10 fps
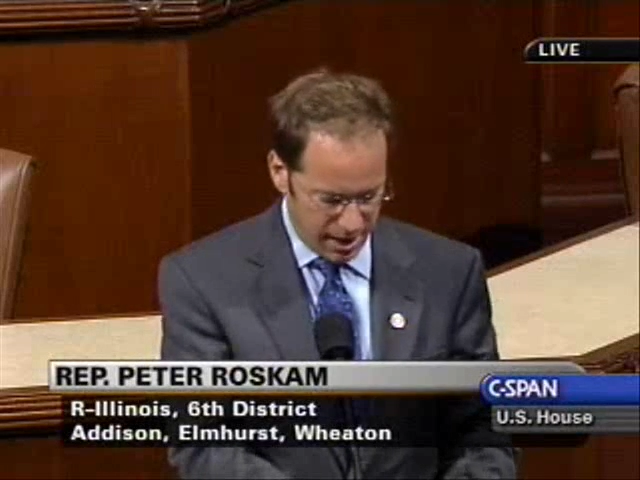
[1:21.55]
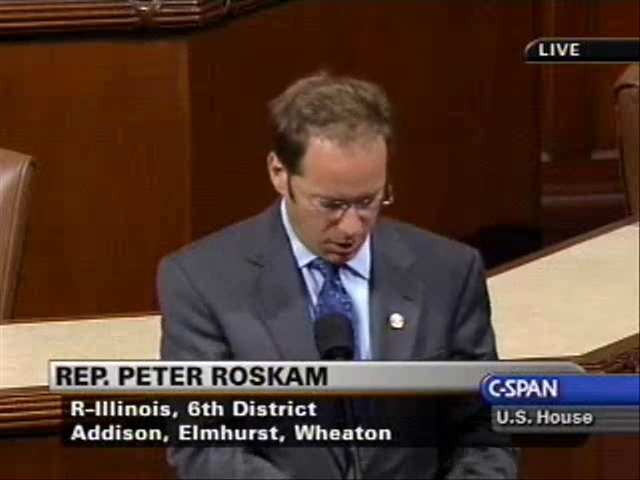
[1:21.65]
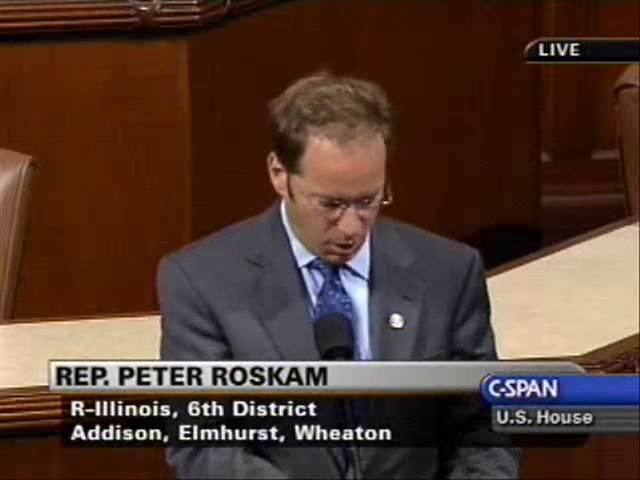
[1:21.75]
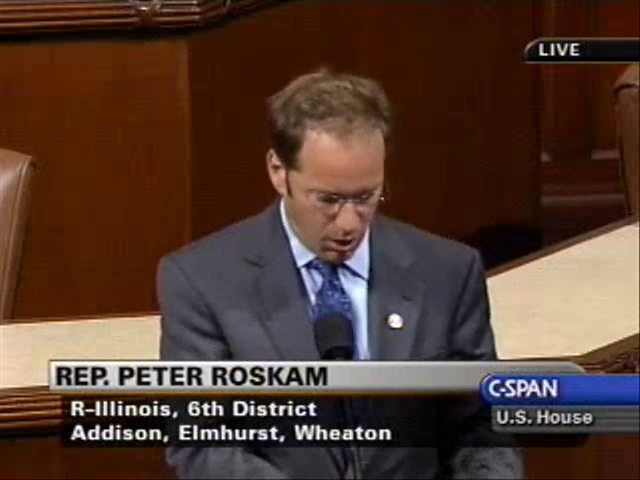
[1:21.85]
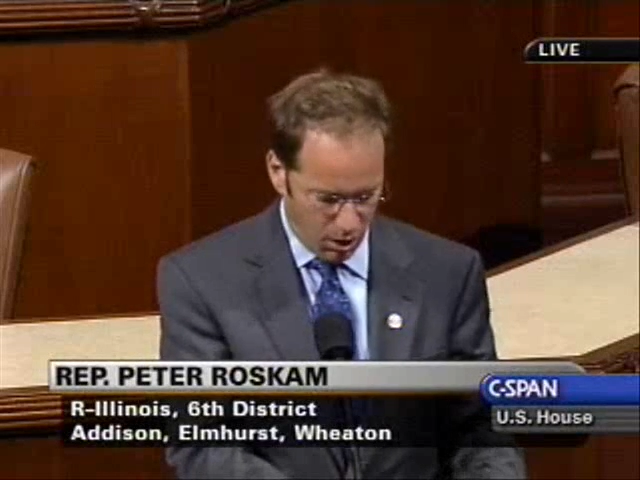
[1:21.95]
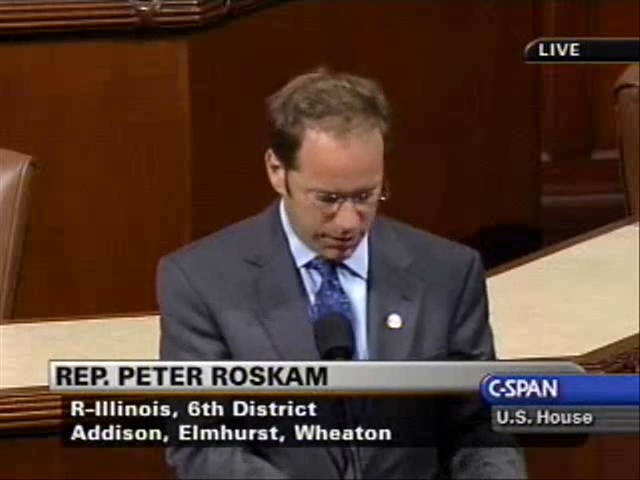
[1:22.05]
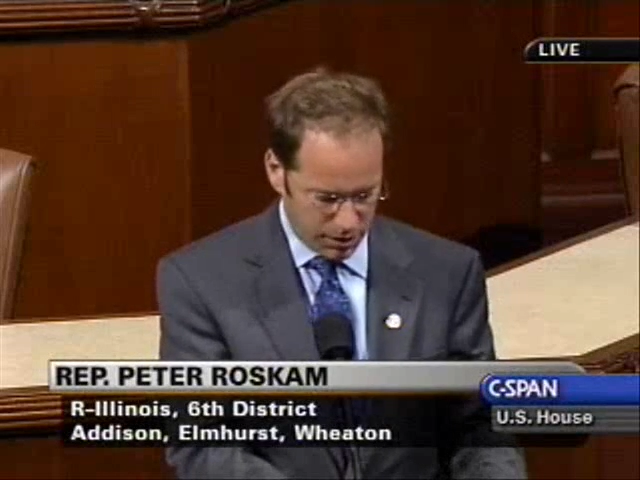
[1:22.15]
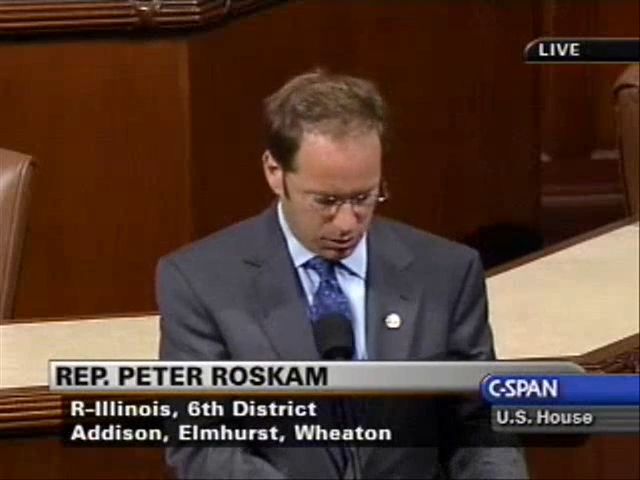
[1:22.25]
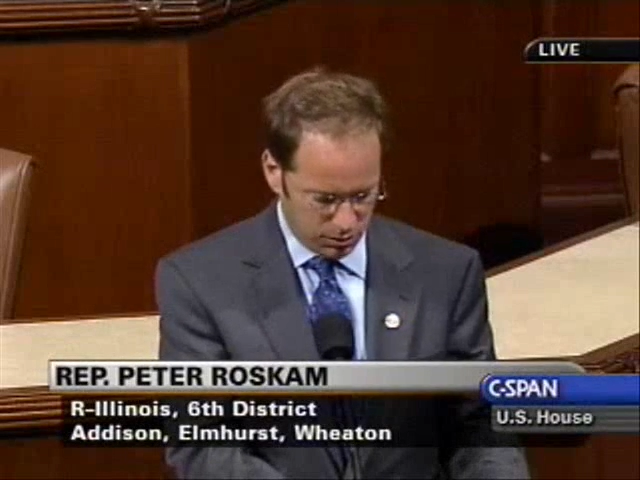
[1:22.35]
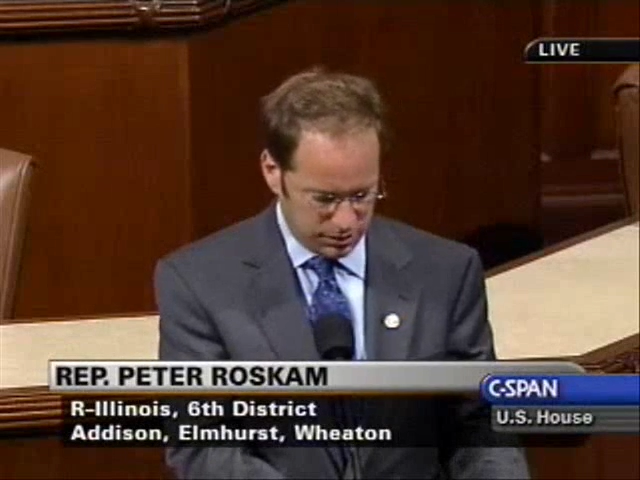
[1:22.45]
and all the
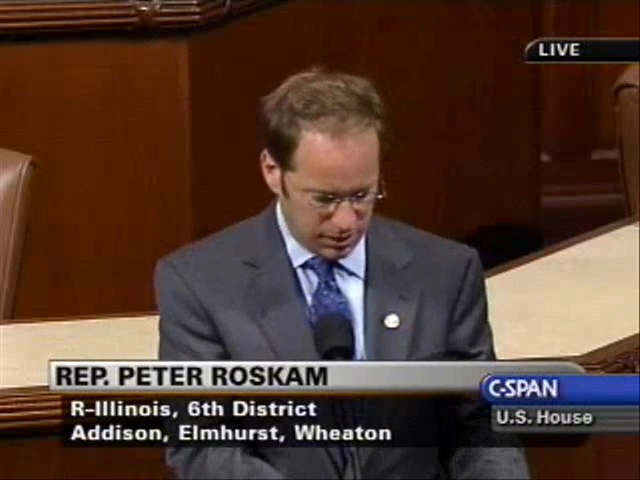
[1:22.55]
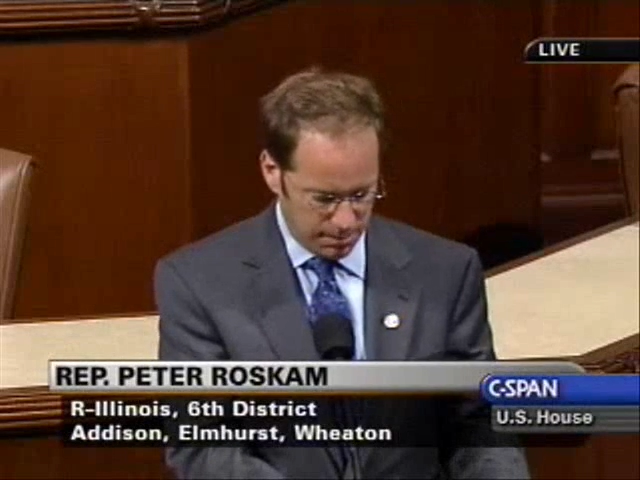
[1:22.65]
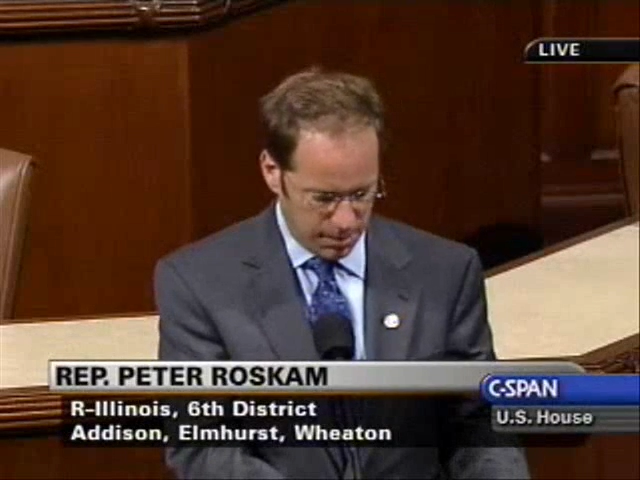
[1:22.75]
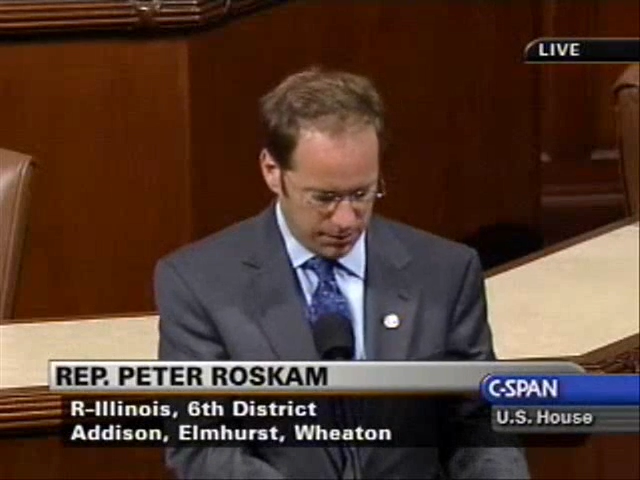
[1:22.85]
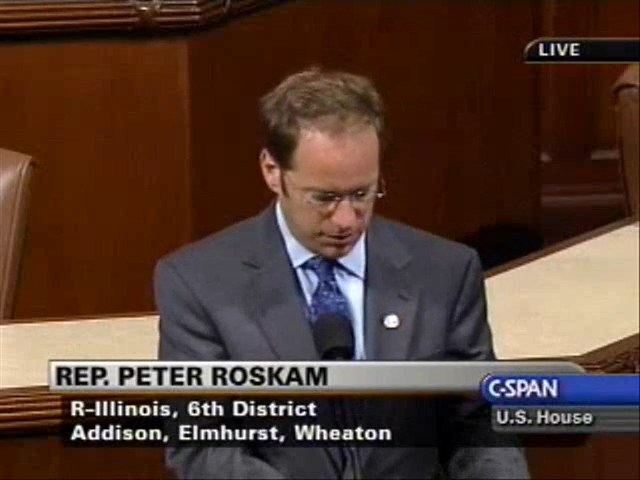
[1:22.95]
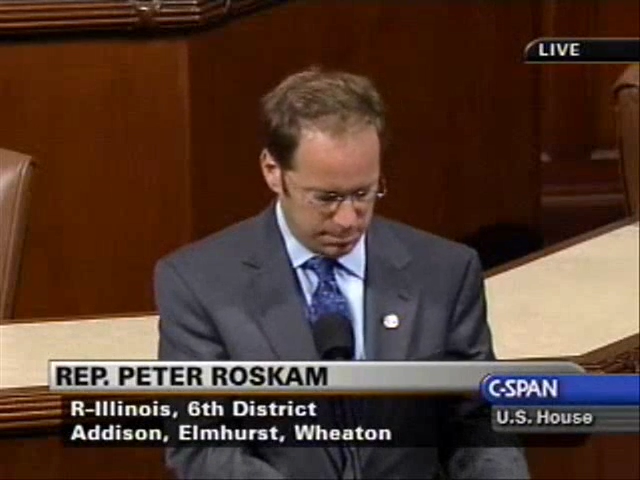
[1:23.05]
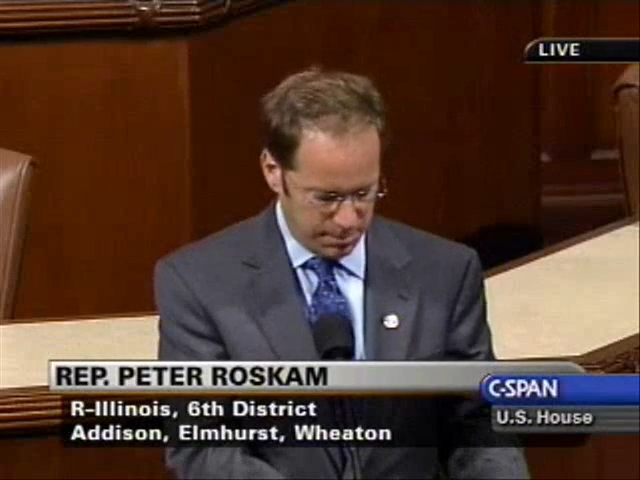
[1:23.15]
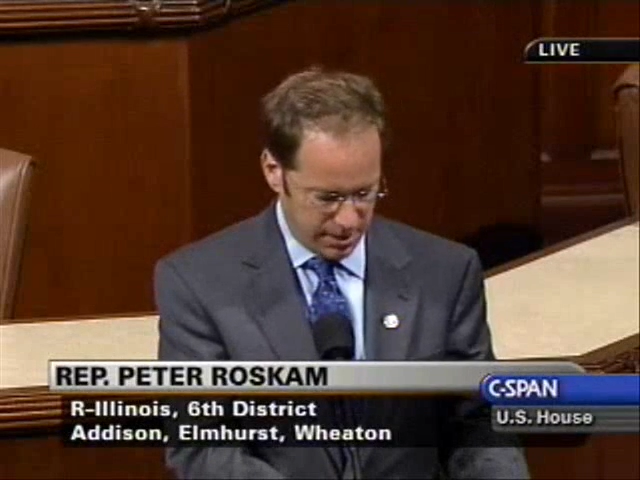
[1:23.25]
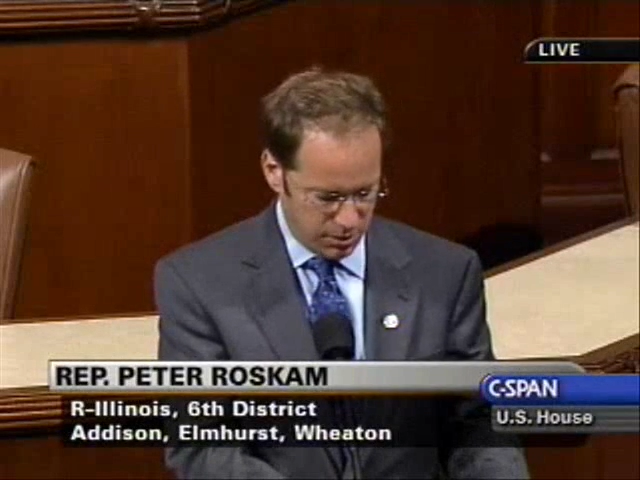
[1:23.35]
Gold Star mothers by